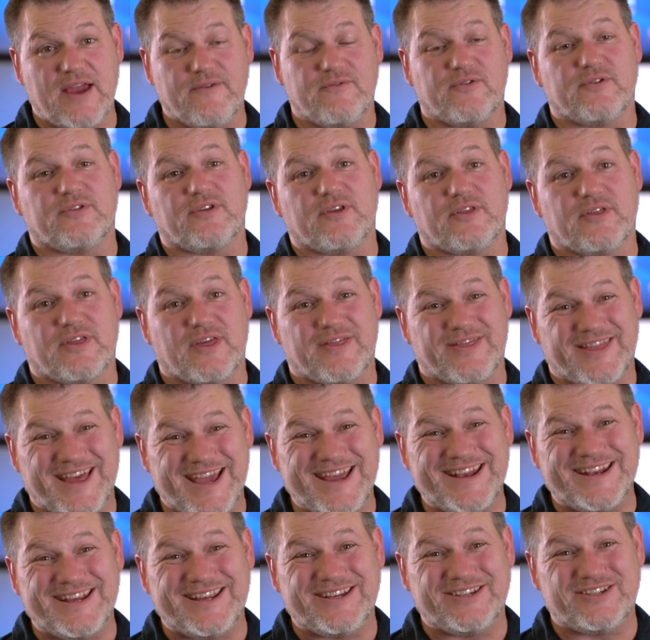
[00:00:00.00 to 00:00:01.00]
everything that
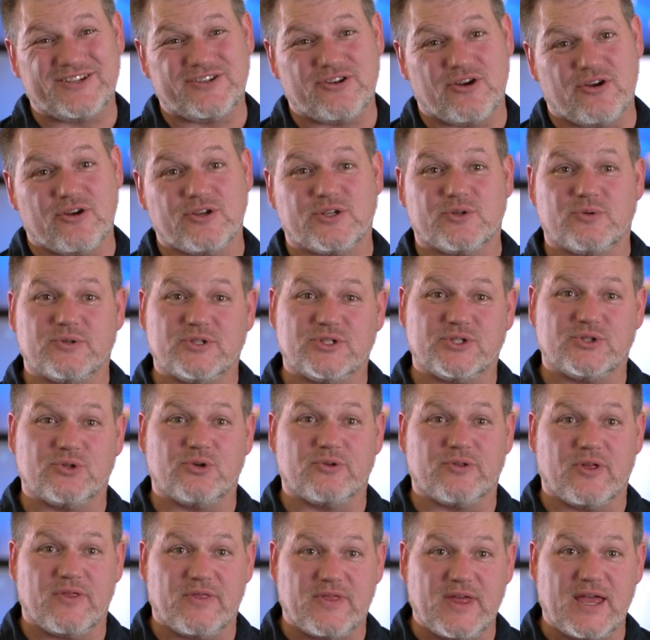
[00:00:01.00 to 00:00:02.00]
they need to know to ensure
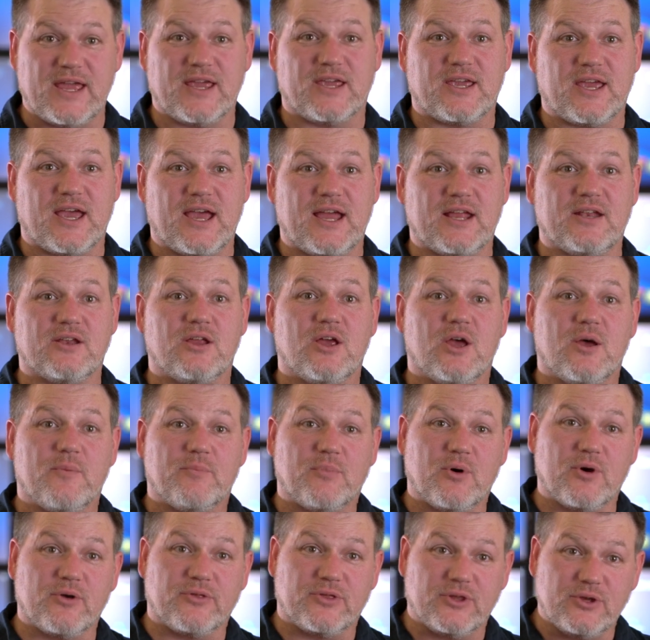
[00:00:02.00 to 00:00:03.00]
that they can
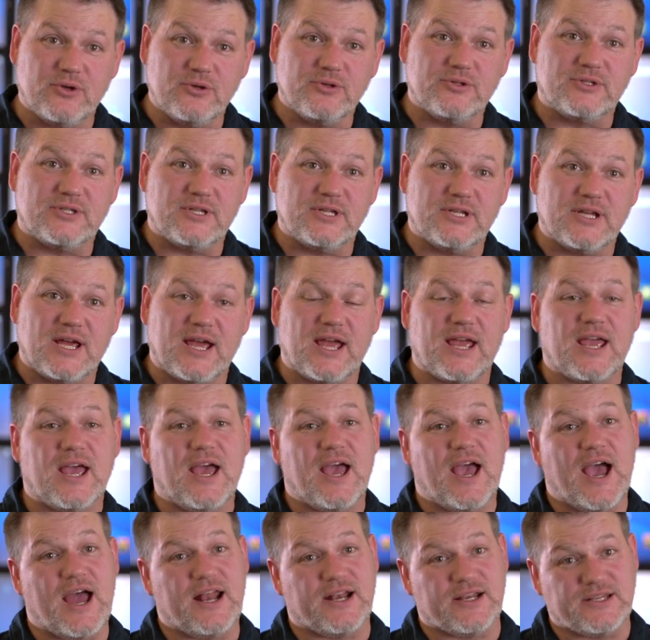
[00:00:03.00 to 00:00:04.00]
both use today
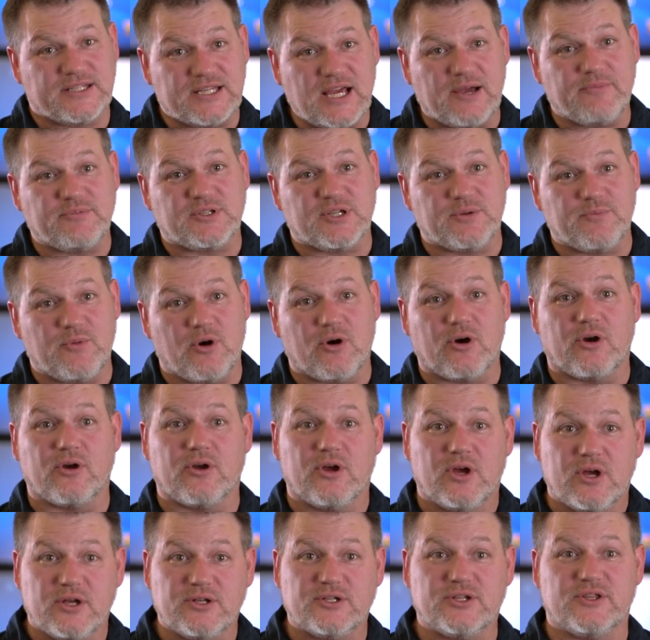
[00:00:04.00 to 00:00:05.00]
and adapt tomorrow
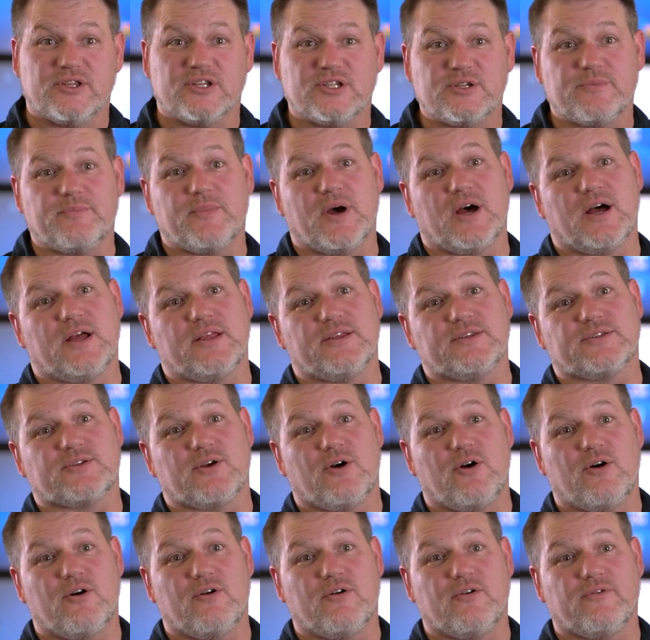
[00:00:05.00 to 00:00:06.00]
to the demands
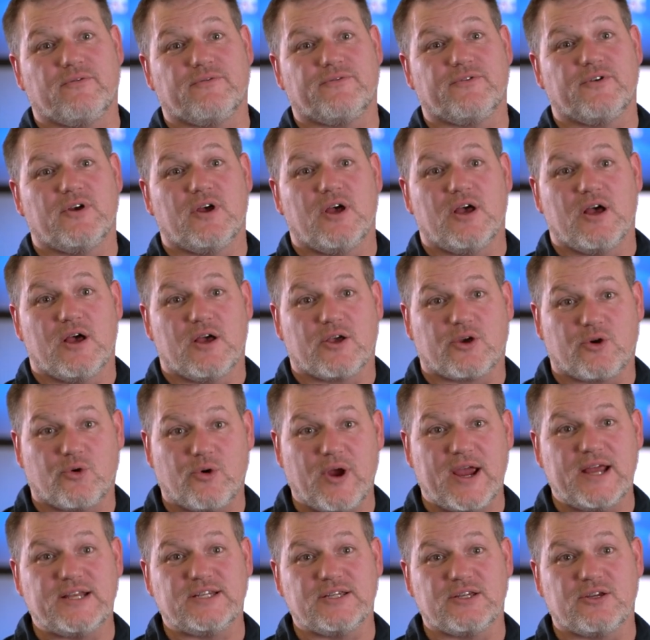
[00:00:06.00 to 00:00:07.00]
of
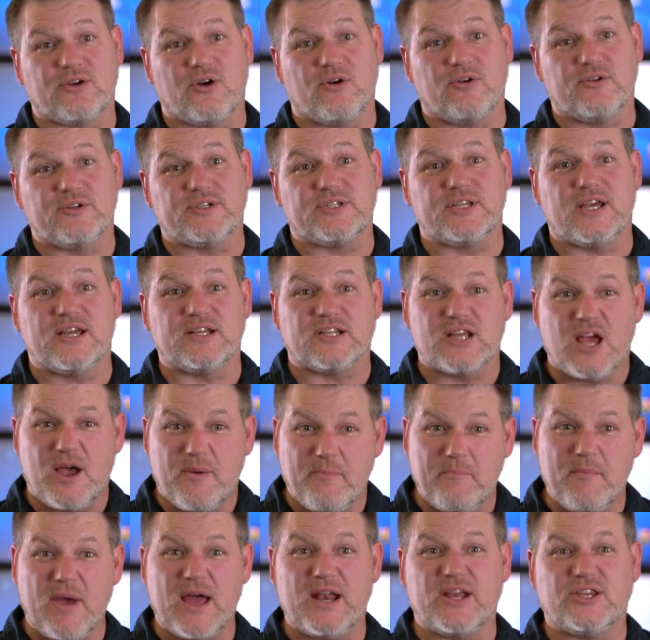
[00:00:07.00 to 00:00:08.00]
creating content,
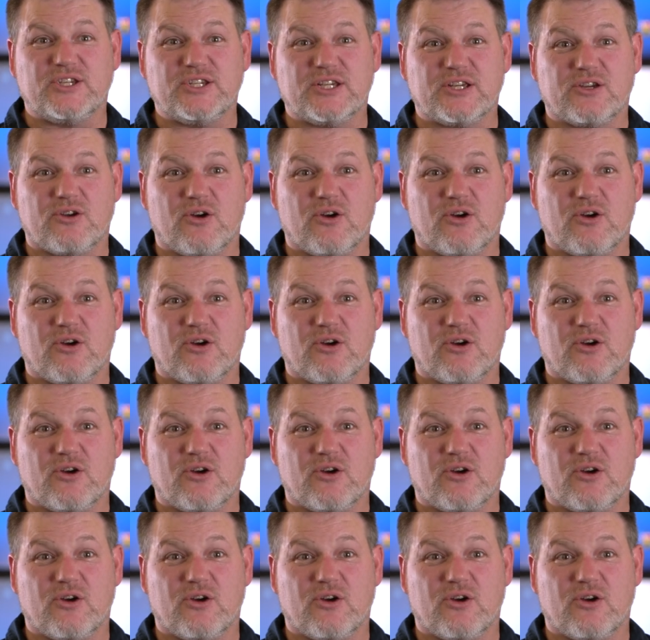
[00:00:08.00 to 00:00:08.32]
managing